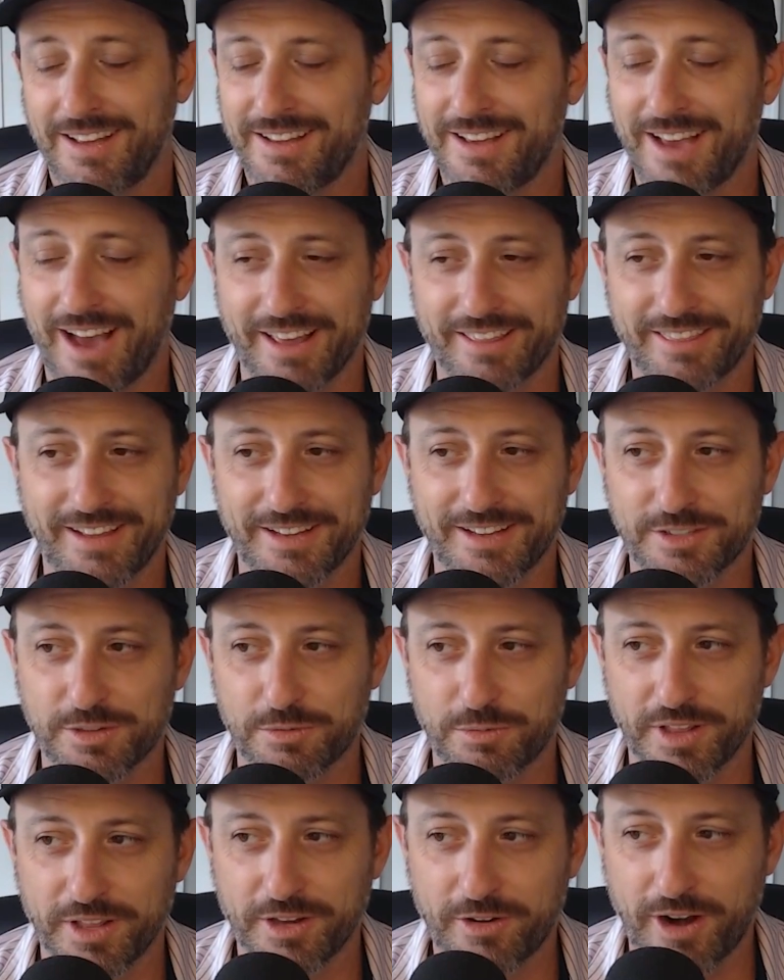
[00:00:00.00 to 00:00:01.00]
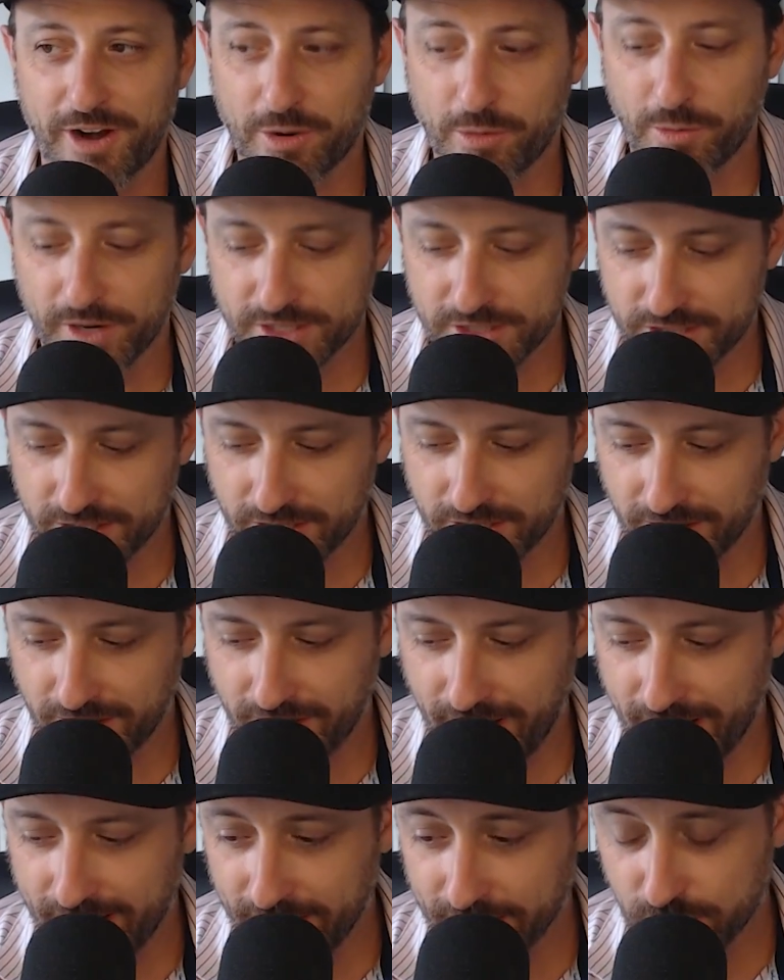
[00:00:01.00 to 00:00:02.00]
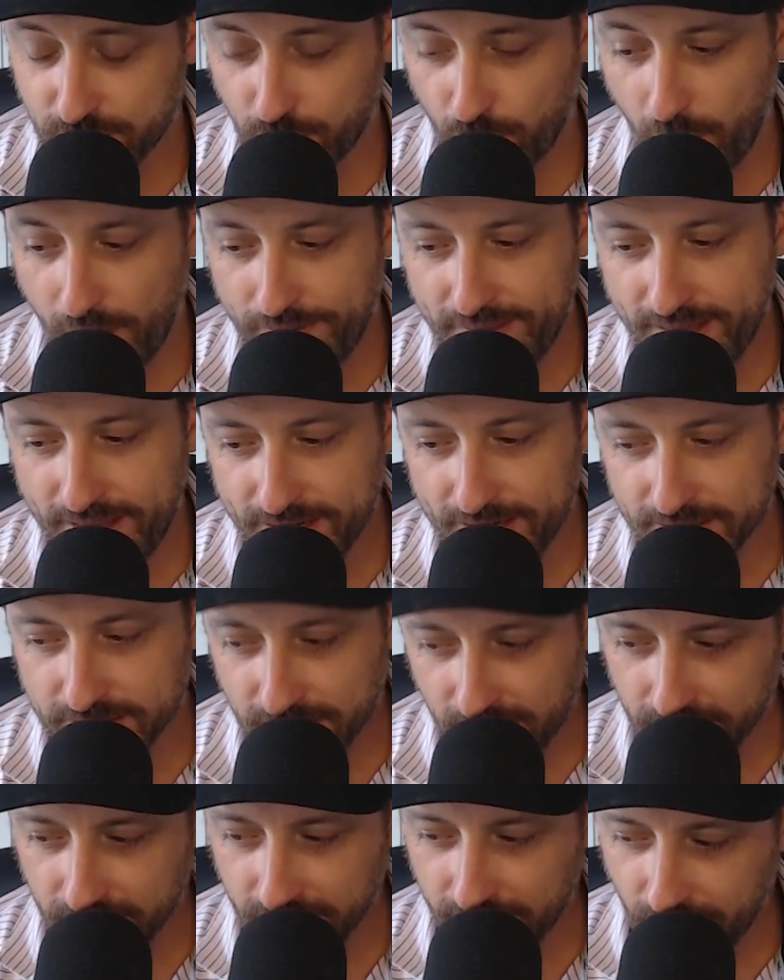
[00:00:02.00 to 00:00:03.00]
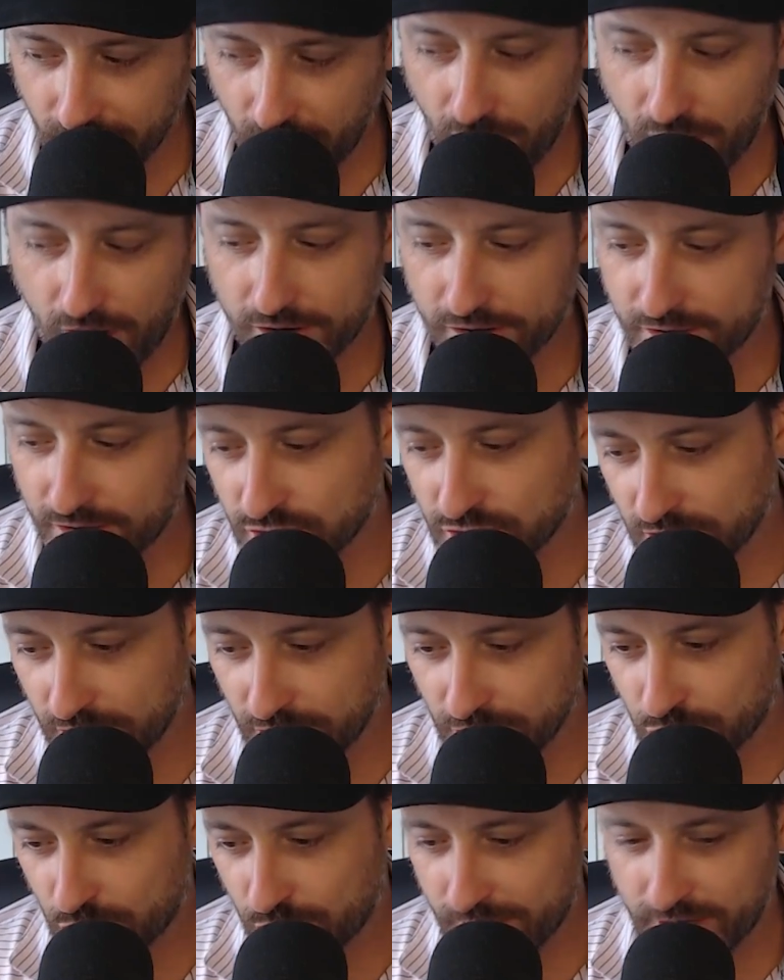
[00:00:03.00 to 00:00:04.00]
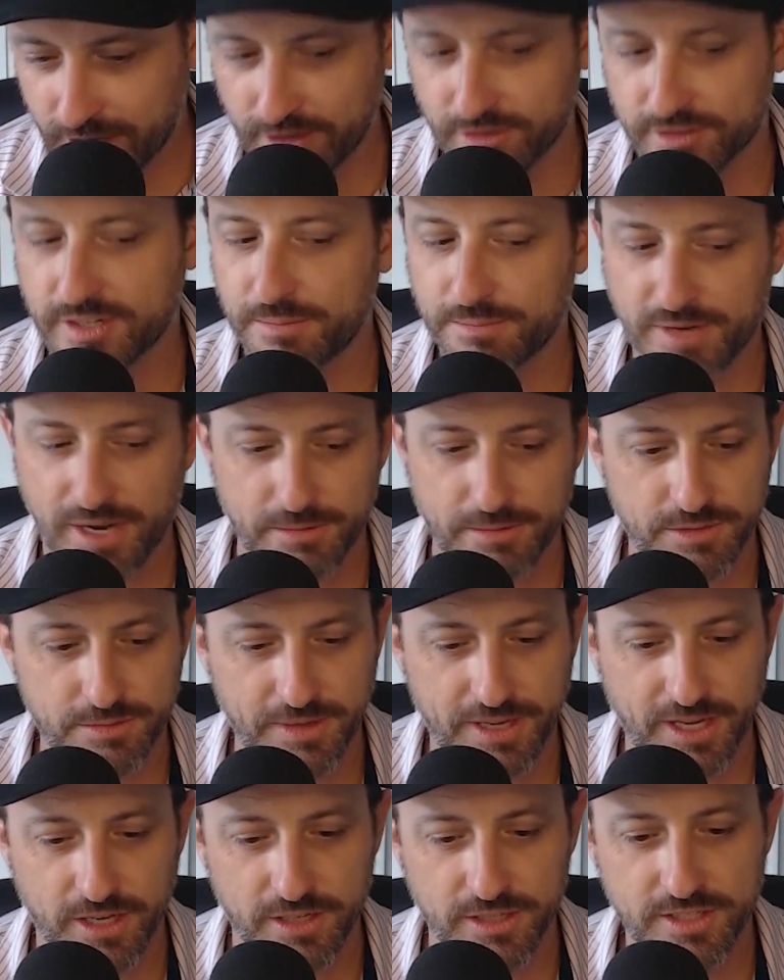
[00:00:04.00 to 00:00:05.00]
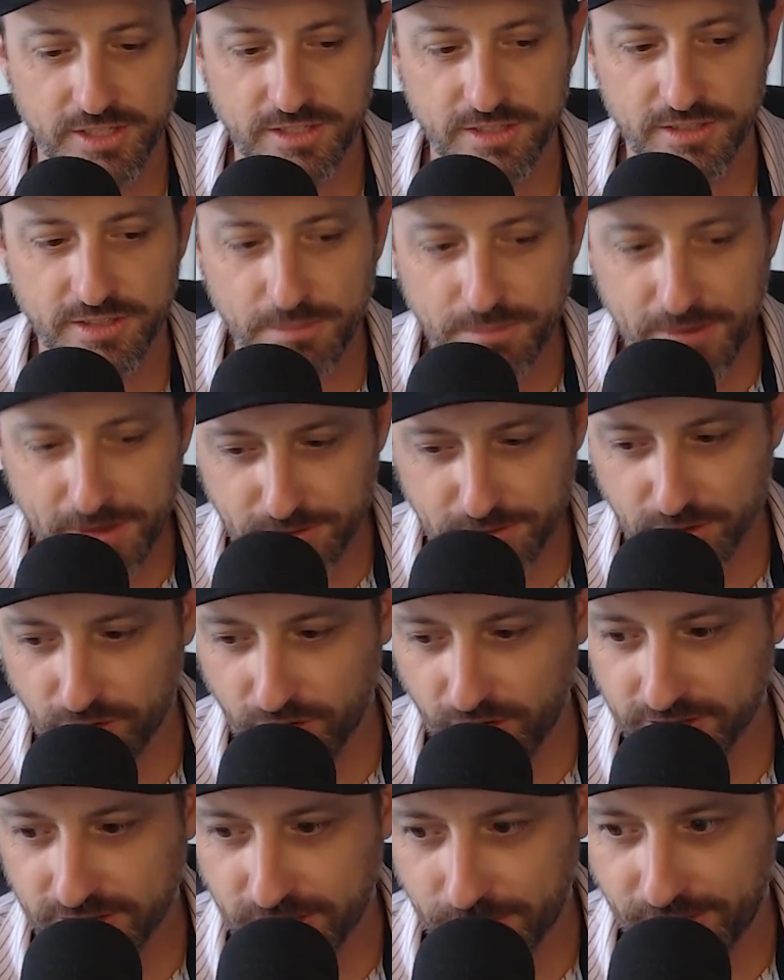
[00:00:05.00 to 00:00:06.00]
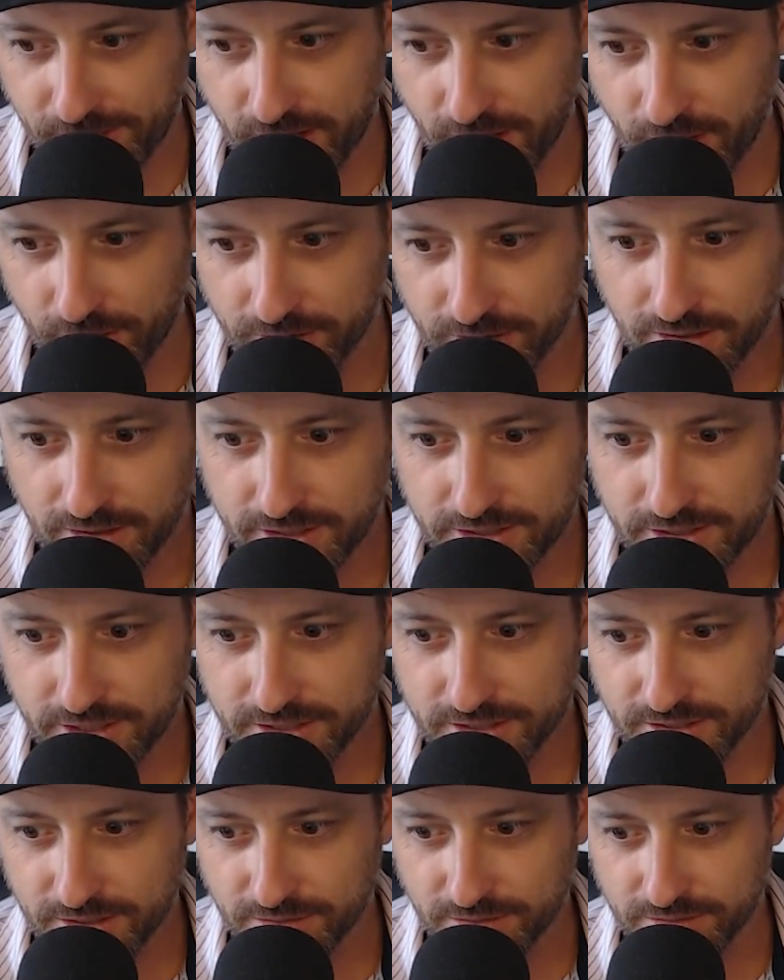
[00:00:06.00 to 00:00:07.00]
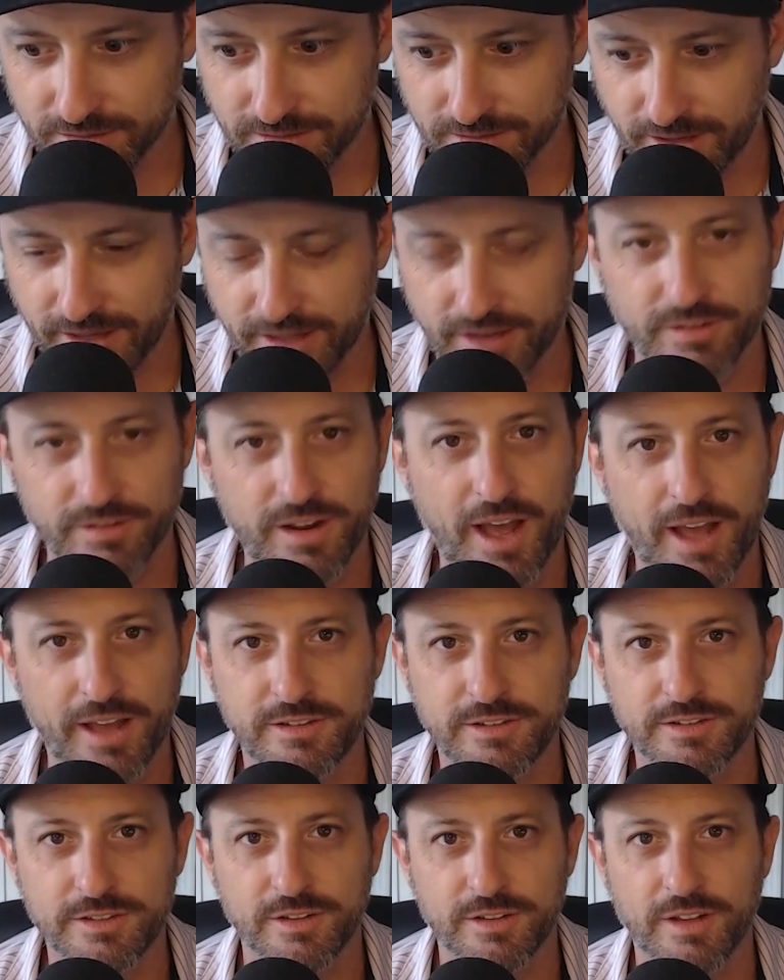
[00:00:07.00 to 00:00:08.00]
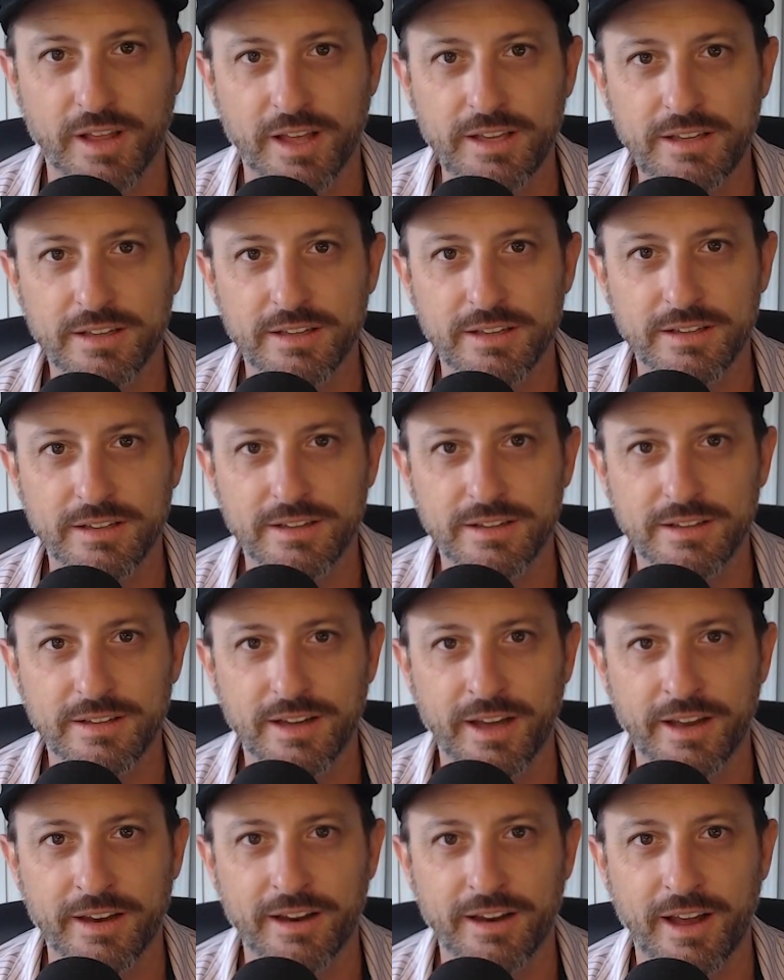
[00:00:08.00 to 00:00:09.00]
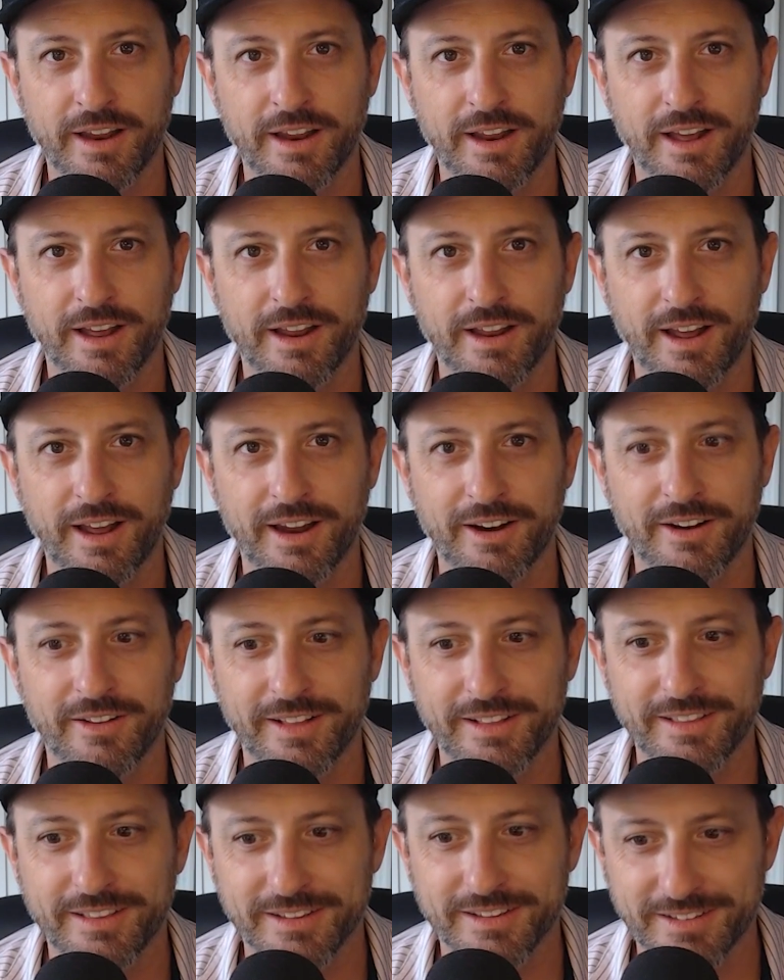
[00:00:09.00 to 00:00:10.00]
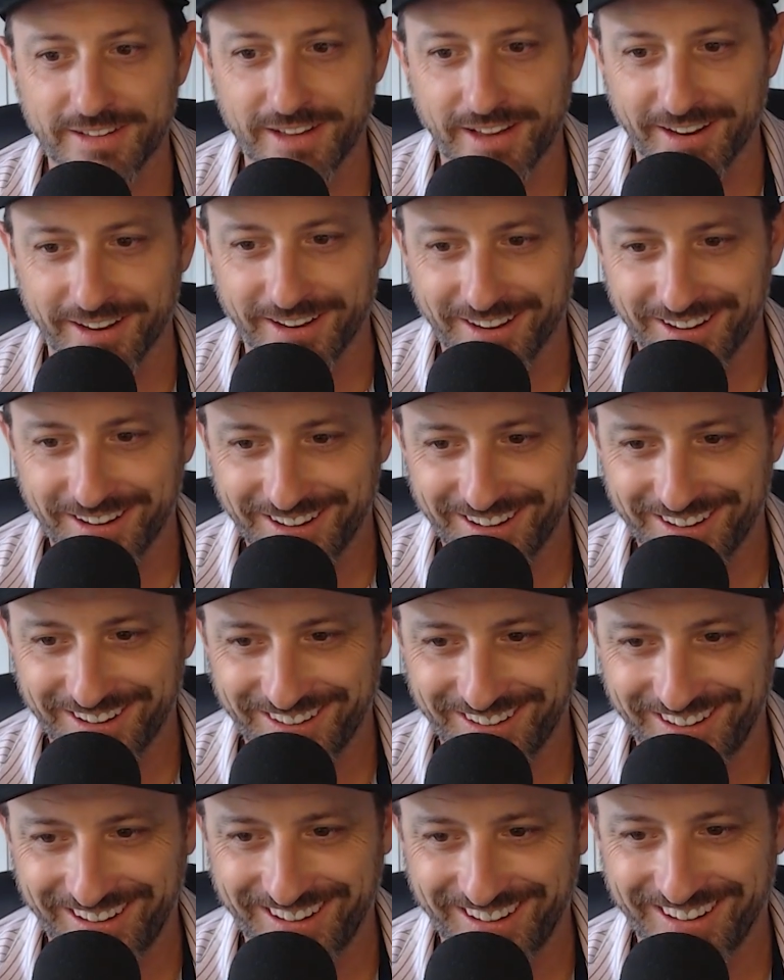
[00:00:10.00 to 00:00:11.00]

Yeah, I think it's a really great question. And it's one that is a little harder. It's a little trickier sometimes because sometimes you'll look at something and go, I just don't like it. I don't like this thing. Right?